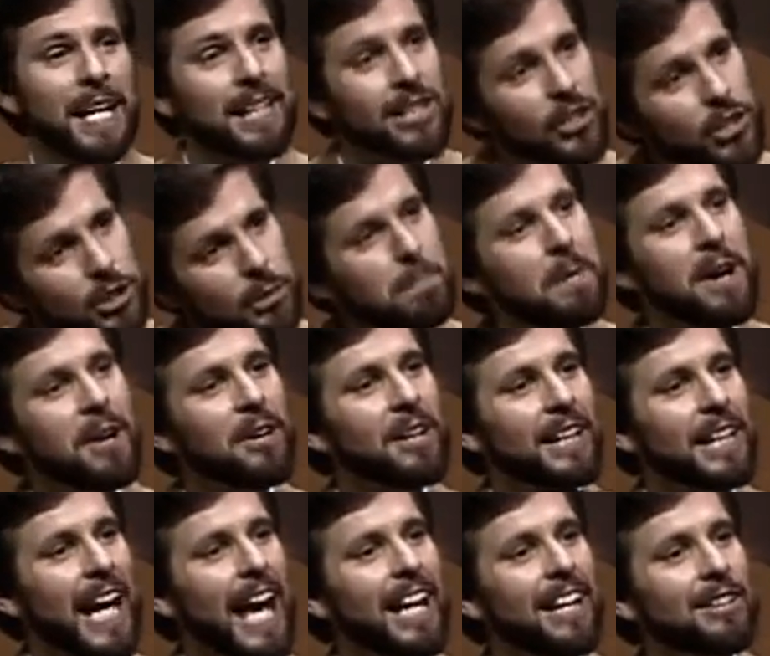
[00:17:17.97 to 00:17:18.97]
in
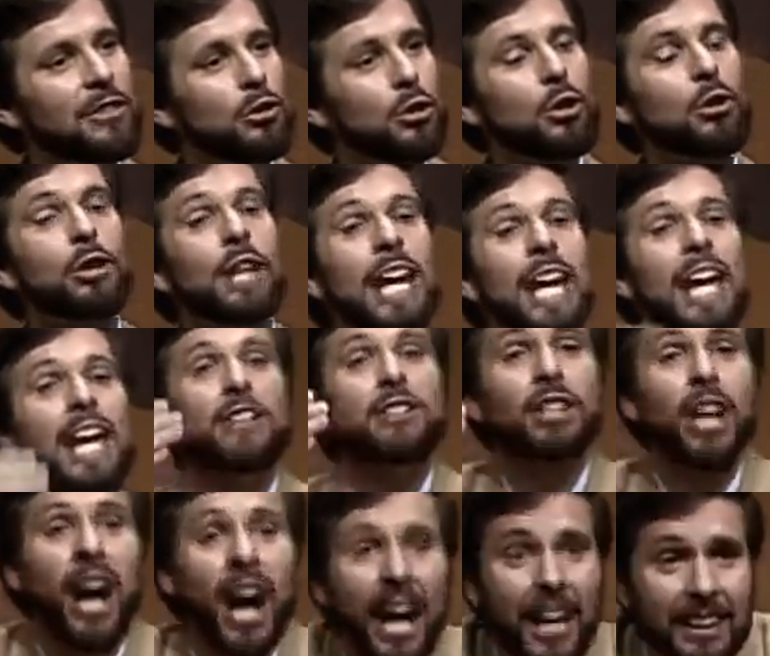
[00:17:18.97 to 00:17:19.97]
spirit and in truth. He's
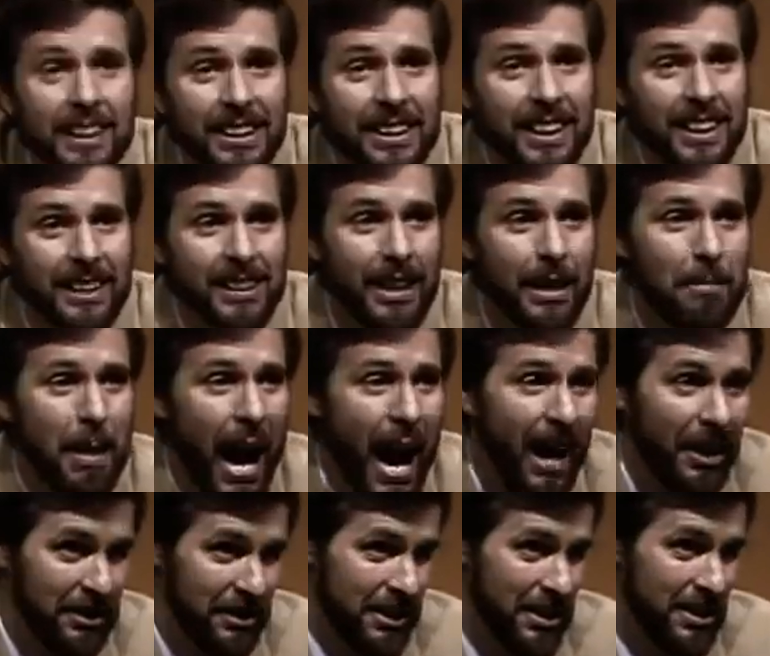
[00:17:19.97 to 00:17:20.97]
hunting them
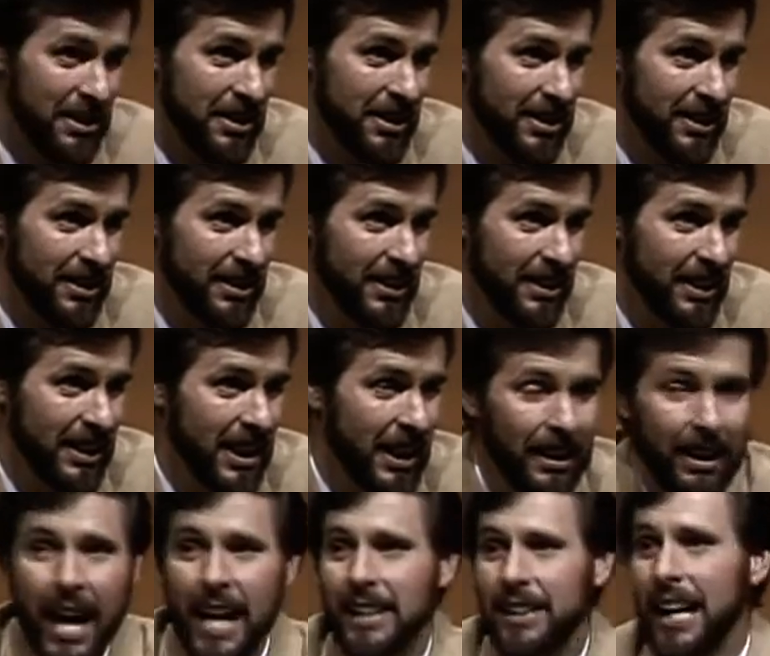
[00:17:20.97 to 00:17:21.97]
out.
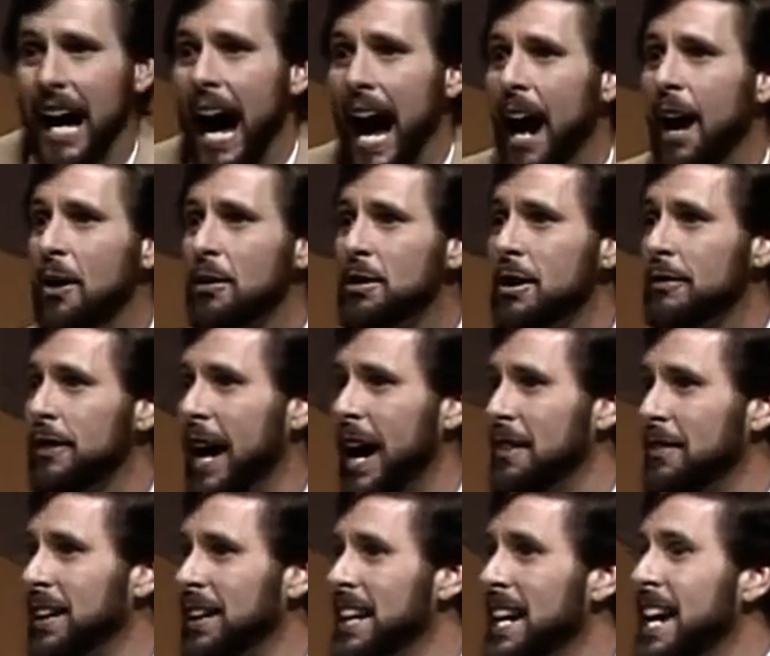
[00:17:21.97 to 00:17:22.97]
Like the hound of
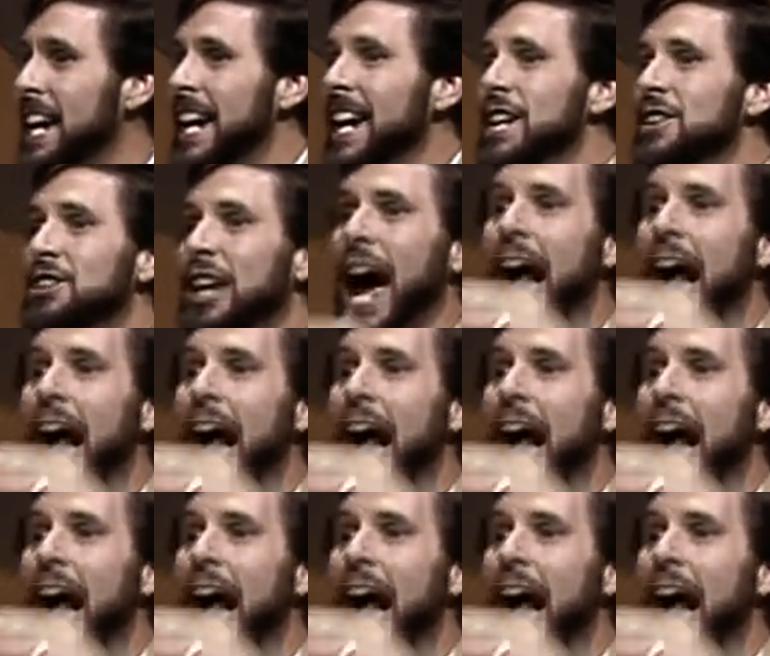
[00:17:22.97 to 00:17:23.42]
heaven, he's